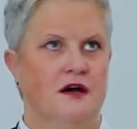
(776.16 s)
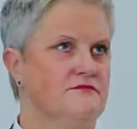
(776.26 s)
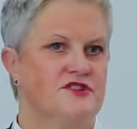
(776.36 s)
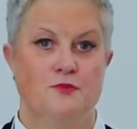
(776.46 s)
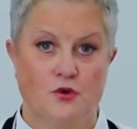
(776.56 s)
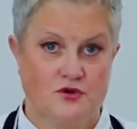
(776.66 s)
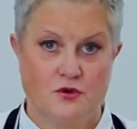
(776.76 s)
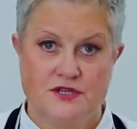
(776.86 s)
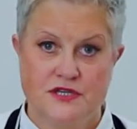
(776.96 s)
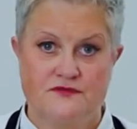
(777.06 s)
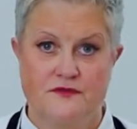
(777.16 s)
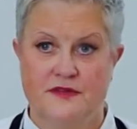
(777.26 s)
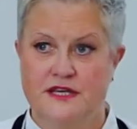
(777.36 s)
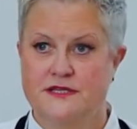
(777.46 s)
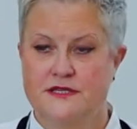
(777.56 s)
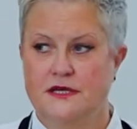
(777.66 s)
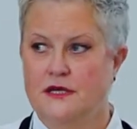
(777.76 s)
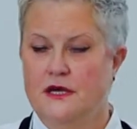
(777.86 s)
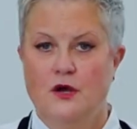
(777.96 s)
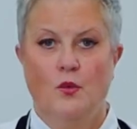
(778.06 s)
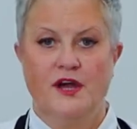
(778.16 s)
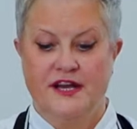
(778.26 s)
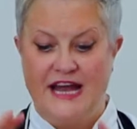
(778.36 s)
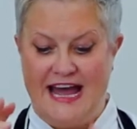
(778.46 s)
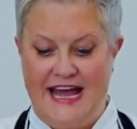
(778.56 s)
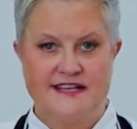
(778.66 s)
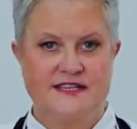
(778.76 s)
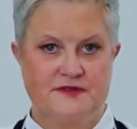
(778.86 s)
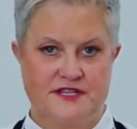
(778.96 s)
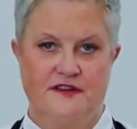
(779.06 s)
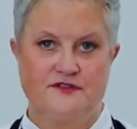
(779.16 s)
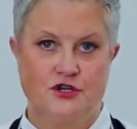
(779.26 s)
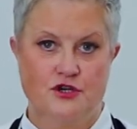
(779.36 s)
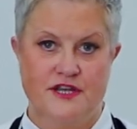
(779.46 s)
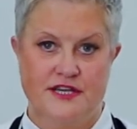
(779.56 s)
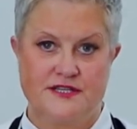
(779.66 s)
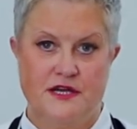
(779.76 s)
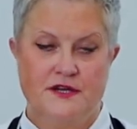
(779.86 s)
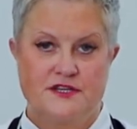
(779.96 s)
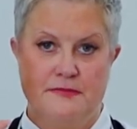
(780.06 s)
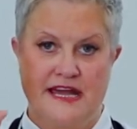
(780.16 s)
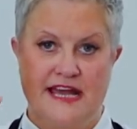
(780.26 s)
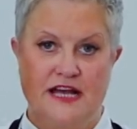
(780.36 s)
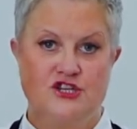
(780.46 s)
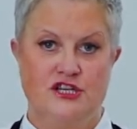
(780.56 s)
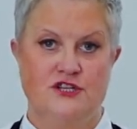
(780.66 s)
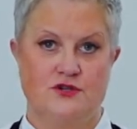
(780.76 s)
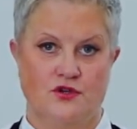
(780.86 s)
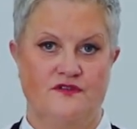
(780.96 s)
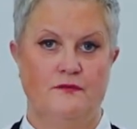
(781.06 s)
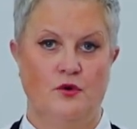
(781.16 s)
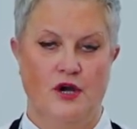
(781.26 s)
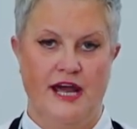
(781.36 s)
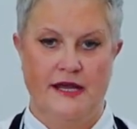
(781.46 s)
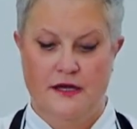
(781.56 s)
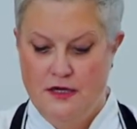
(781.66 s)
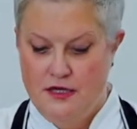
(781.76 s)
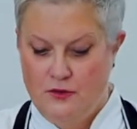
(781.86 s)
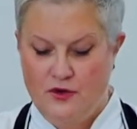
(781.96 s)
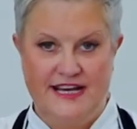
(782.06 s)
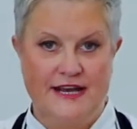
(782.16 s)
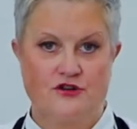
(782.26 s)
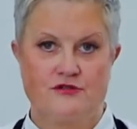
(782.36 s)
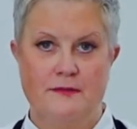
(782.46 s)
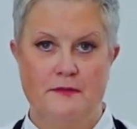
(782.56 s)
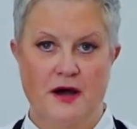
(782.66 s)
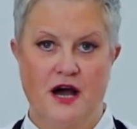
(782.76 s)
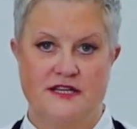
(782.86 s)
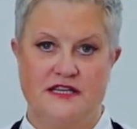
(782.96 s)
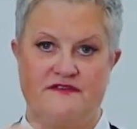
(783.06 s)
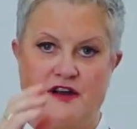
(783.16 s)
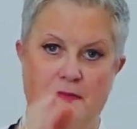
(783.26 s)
small sauces from this. We're going to add some stuff to this to make our cheese sauce for Mornay. We're going to add cream and parsley for our